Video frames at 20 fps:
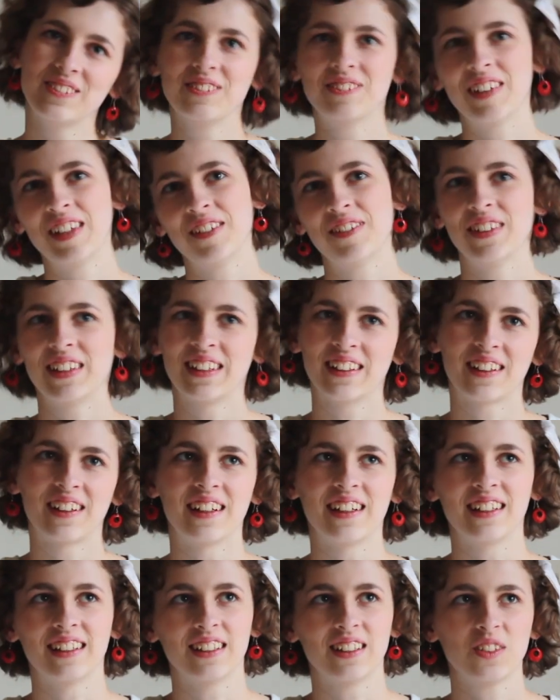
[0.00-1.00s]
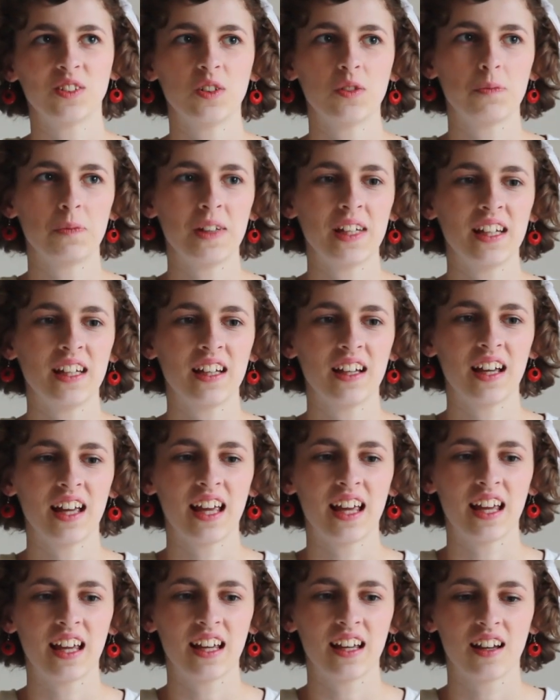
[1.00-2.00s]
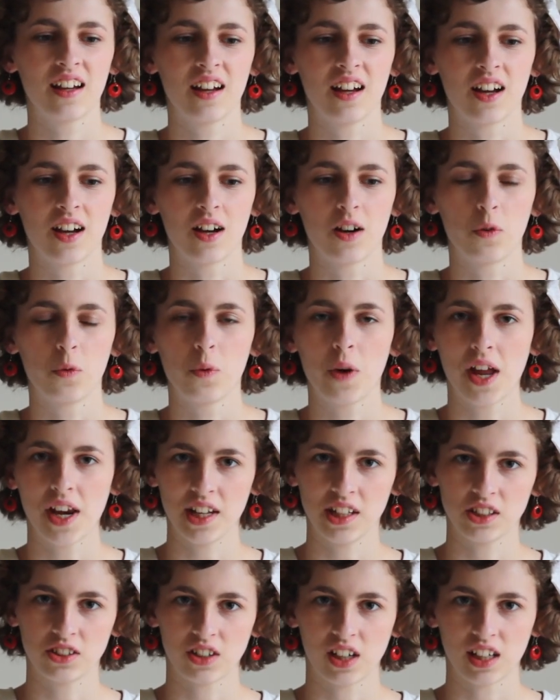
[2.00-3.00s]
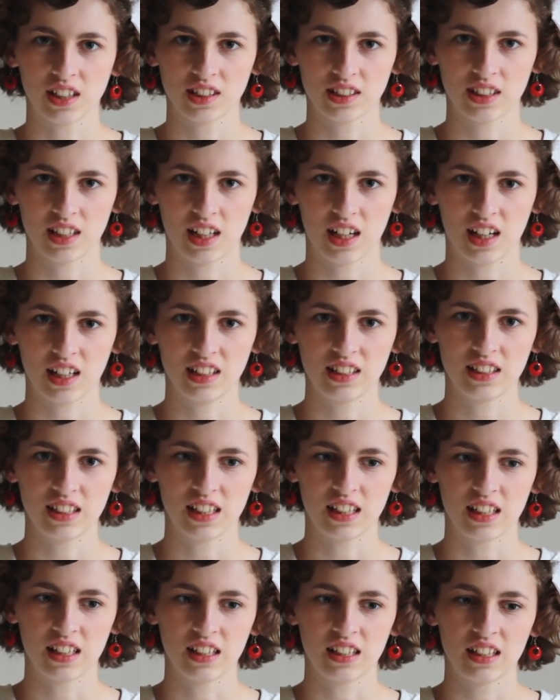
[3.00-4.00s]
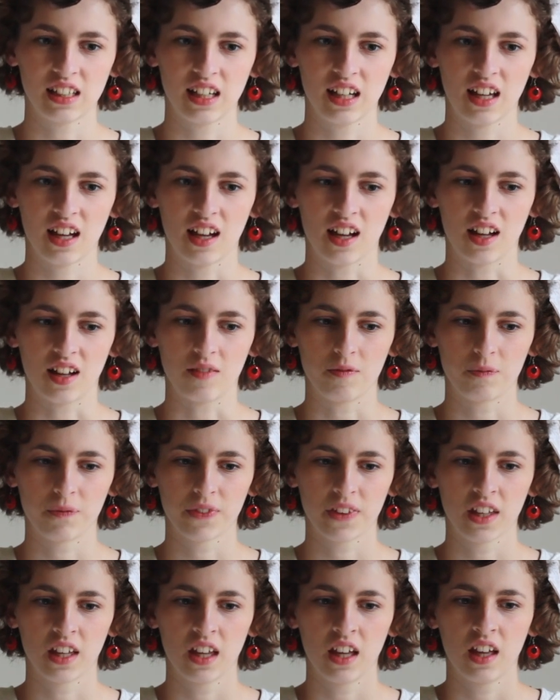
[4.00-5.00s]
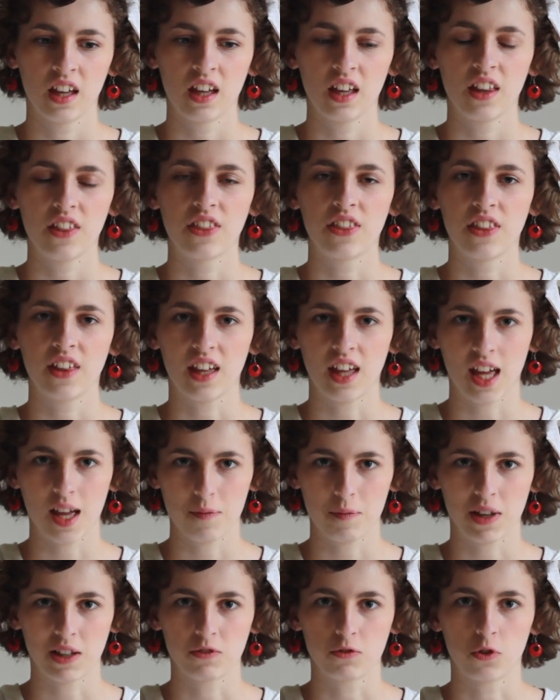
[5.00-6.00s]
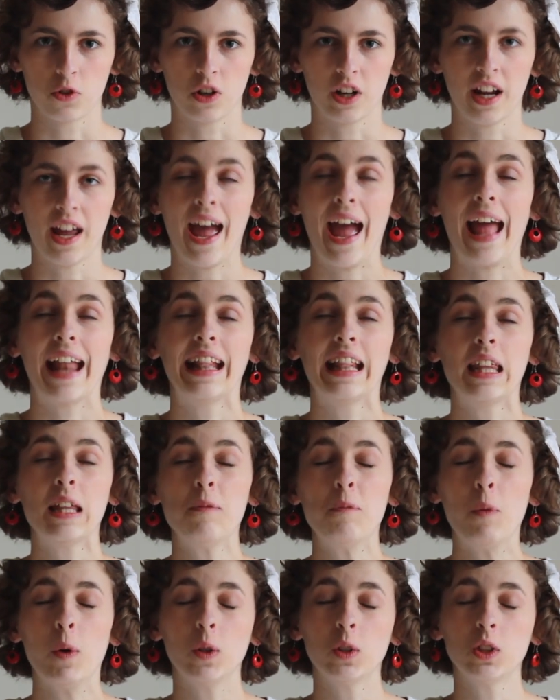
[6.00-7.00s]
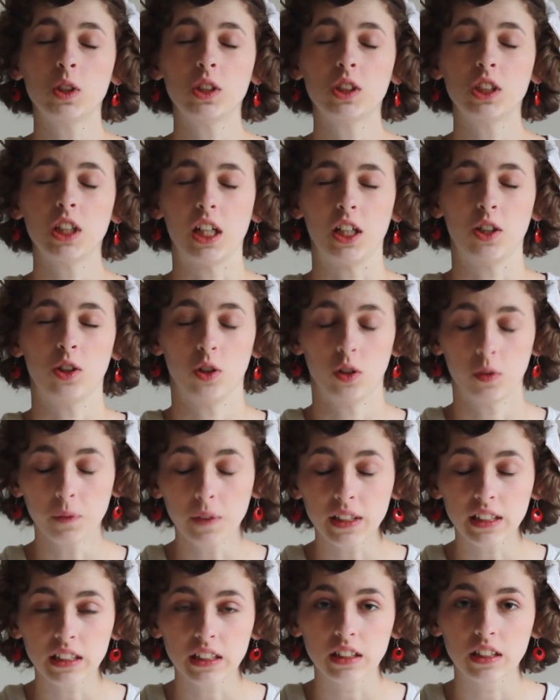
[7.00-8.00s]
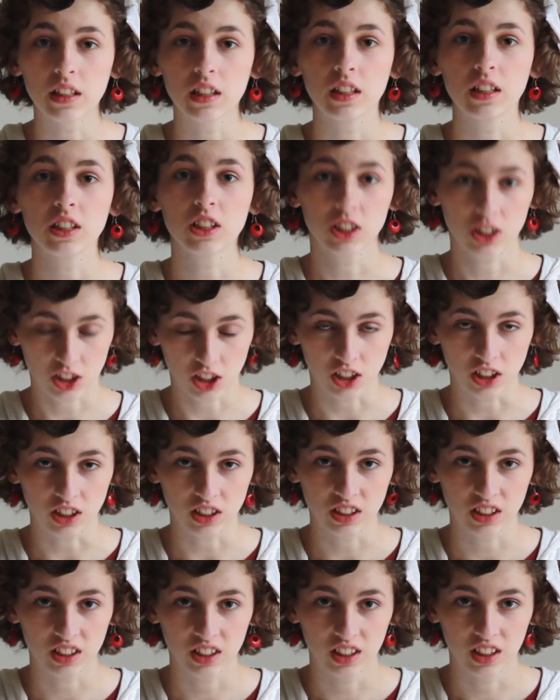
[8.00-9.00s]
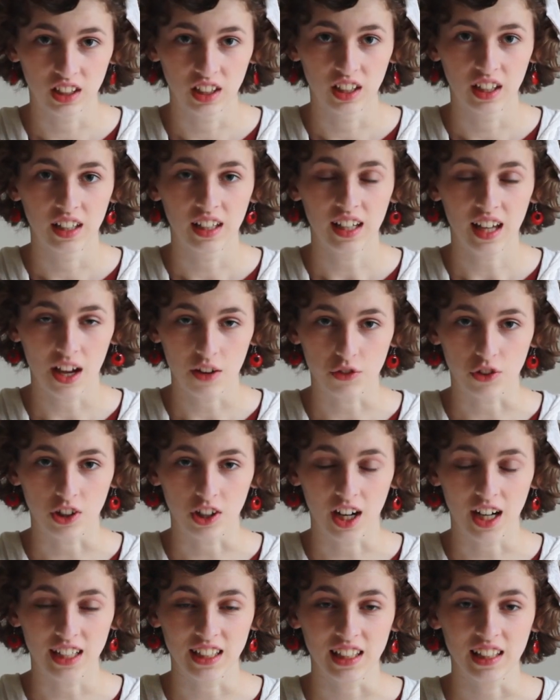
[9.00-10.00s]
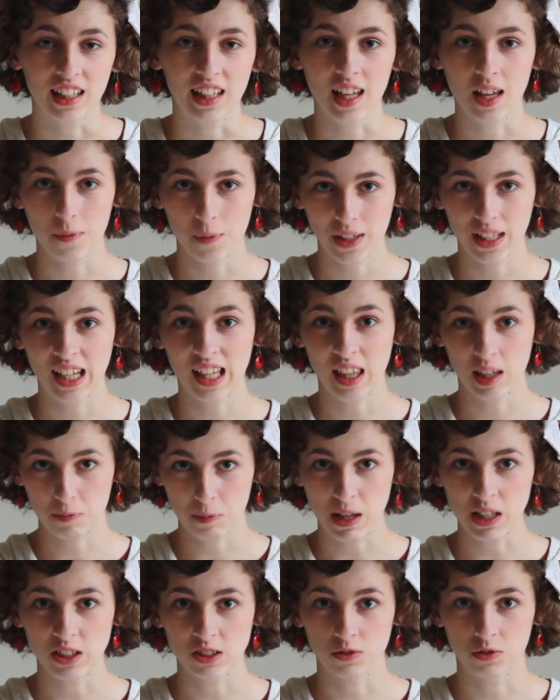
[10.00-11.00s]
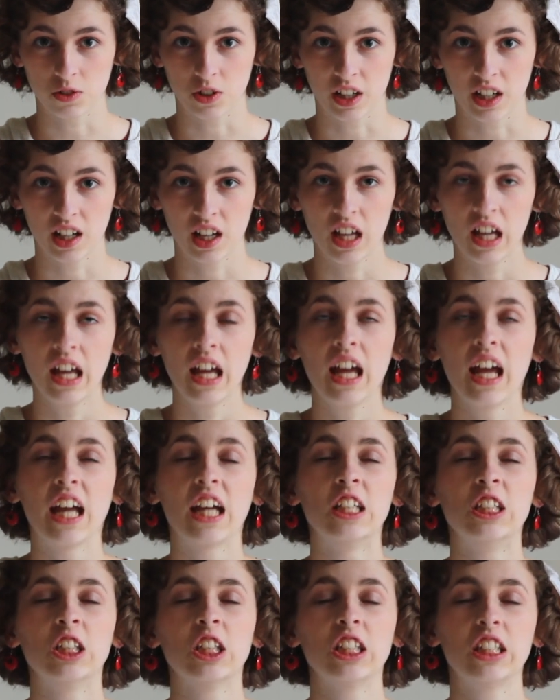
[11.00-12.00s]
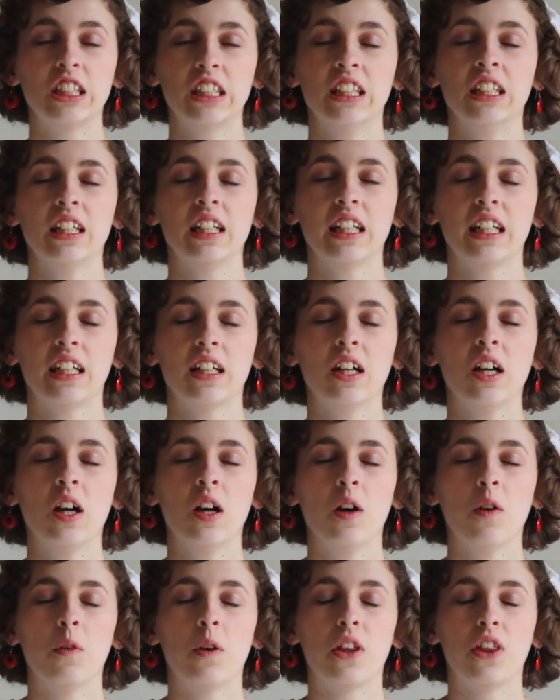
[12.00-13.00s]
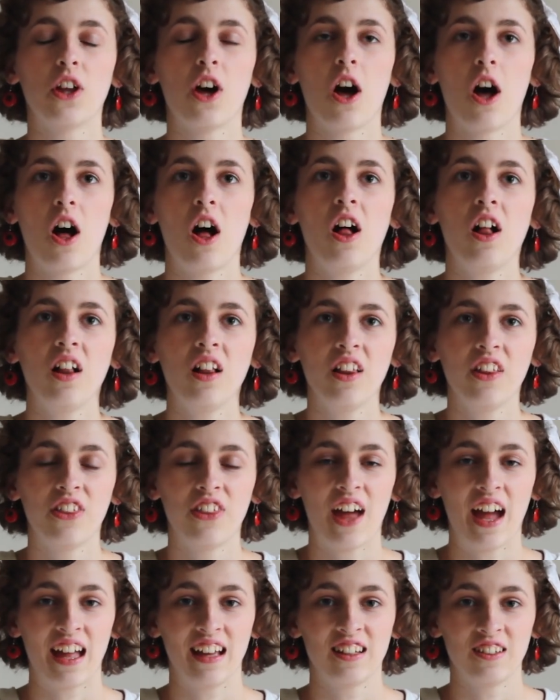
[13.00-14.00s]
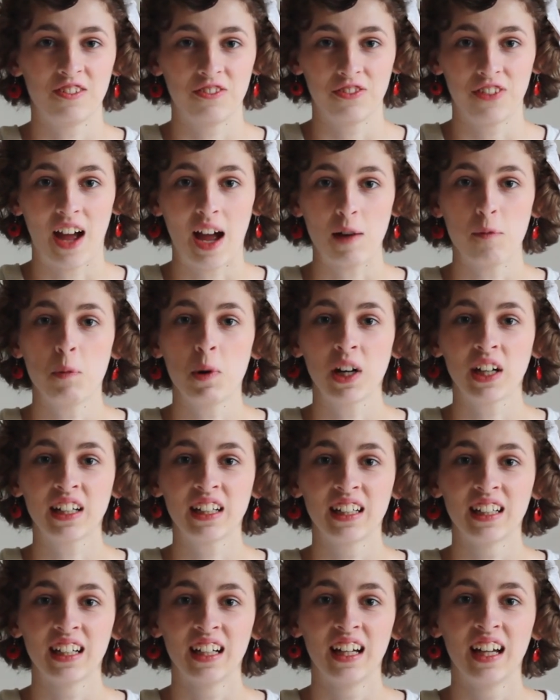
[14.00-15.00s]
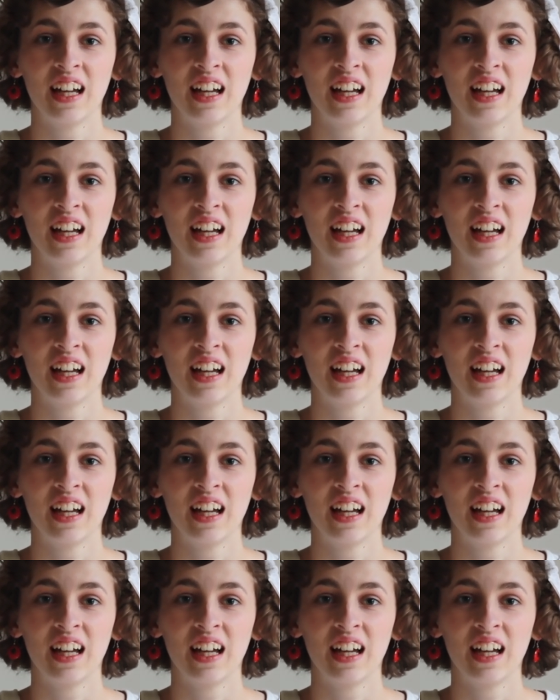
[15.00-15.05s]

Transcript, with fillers: maybe the hardest, would be a uh, wedding dress that I did. Um, the hemming for it had the most ginormous skirt ever. I did the hemming and the bustle for it. And just dealing with all that fabric.